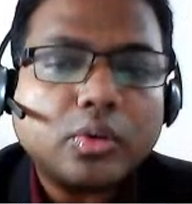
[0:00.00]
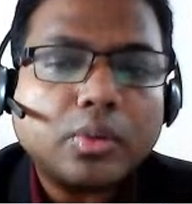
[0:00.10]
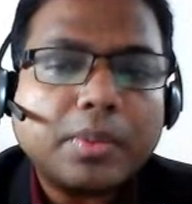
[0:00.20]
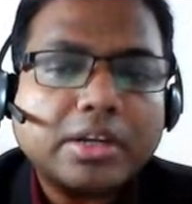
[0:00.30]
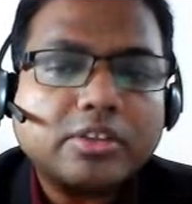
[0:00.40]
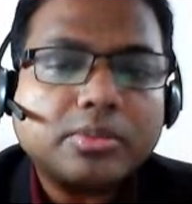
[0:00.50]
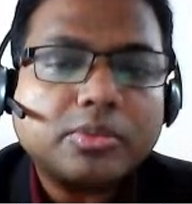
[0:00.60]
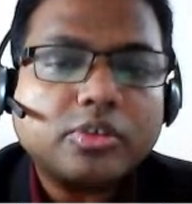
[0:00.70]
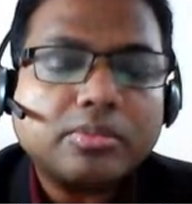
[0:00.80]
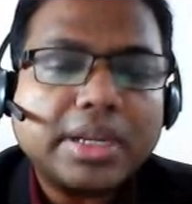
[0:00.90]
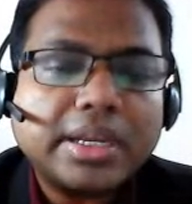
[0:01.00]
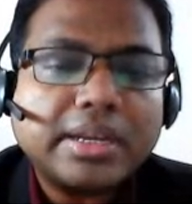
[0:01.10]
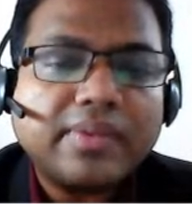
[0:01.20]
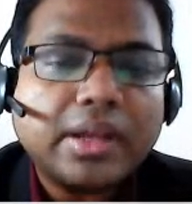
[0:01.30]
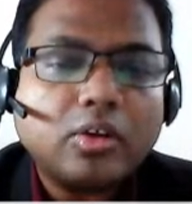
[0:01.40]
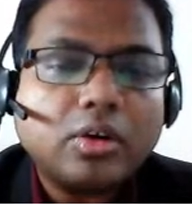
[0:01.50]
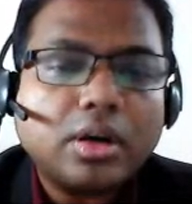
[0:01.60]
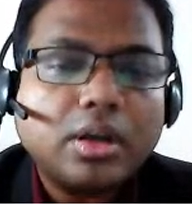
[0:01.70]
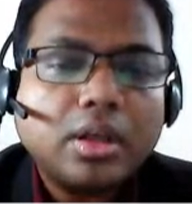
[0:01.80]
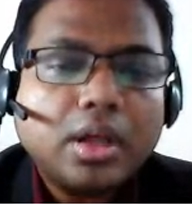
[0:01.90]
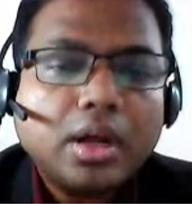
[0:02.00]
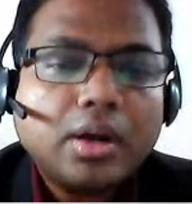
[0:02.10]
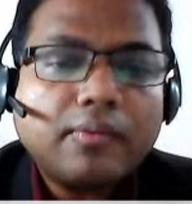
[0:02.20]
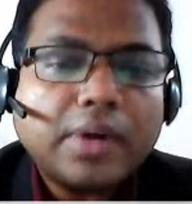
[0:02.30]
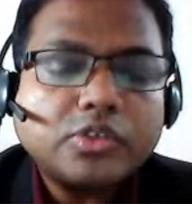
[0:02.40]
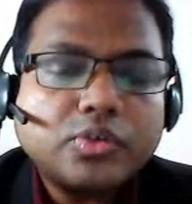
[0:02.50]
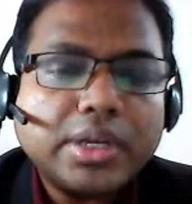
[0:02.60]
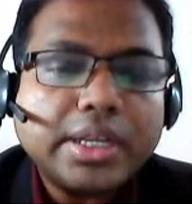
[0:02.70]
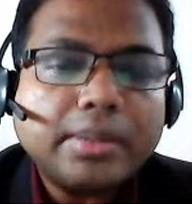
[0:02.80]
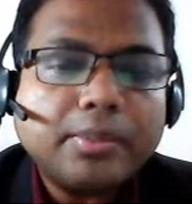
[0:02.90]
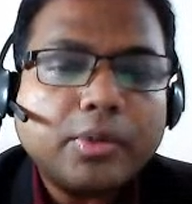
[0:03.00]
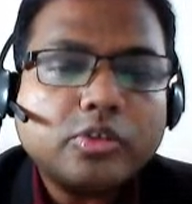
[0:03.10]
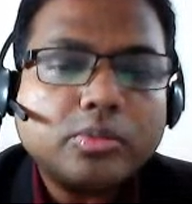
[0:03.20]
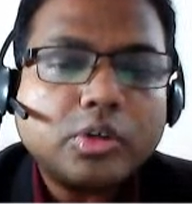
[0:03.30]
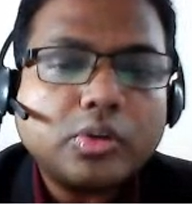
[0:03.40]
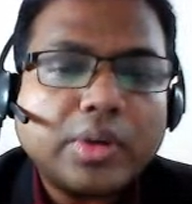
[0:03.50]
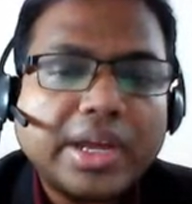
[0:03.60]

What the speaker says: Low participation make it virtually impossible to